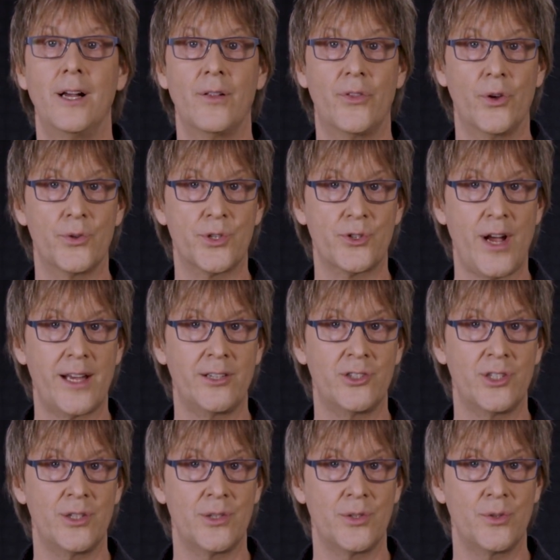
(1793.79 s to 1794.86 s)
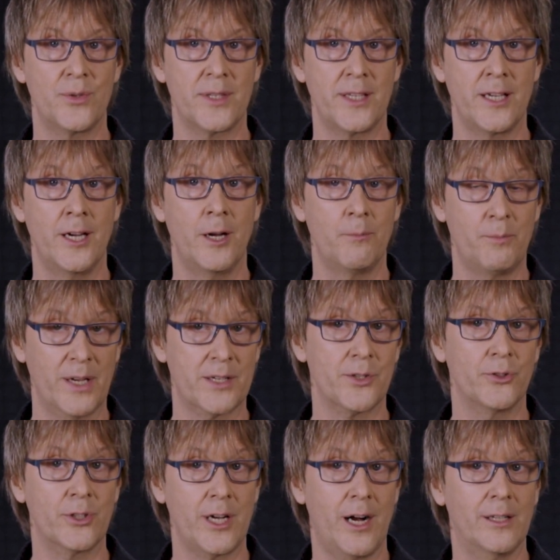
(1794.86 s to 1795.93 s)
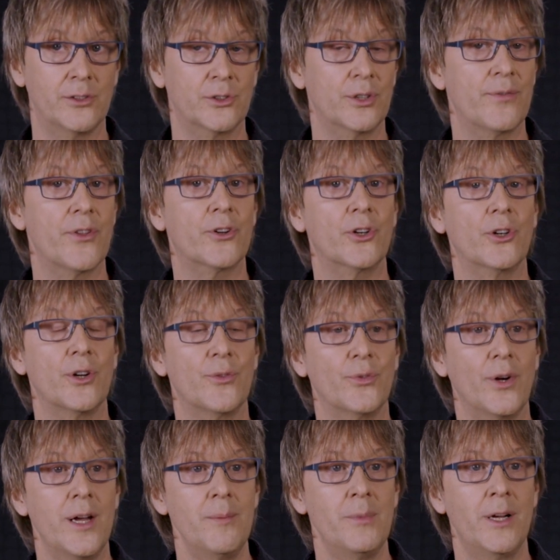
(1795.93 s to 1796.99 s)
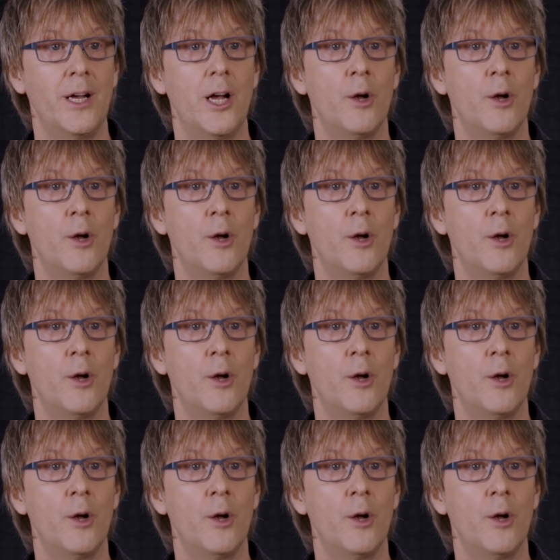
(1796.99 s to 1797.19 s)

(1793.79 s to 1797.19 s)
Those strategies use the pixel color of the current frame,